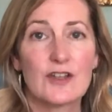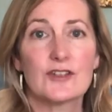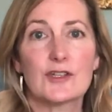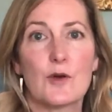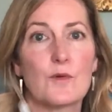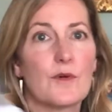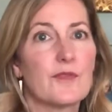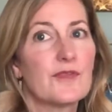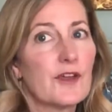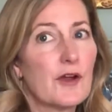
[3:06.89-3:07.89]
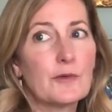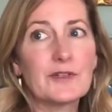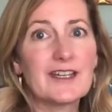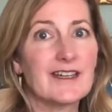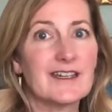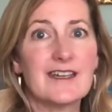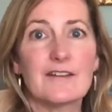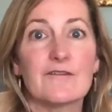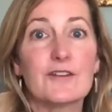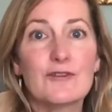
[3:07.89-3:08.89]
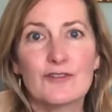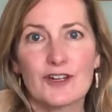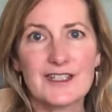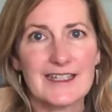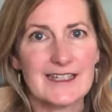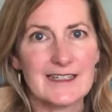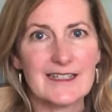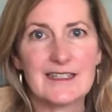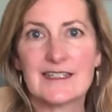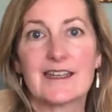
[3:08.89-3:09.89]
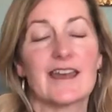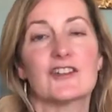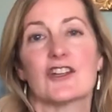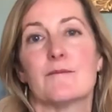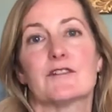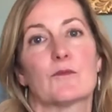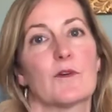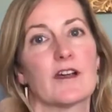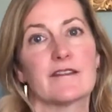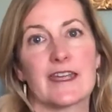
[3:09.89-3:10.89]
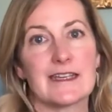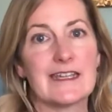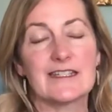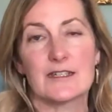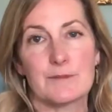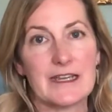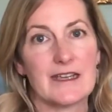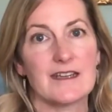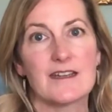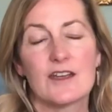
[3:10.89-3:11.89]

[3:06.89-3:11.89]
So they're only going to need a few nursings to catch up to where they need to be.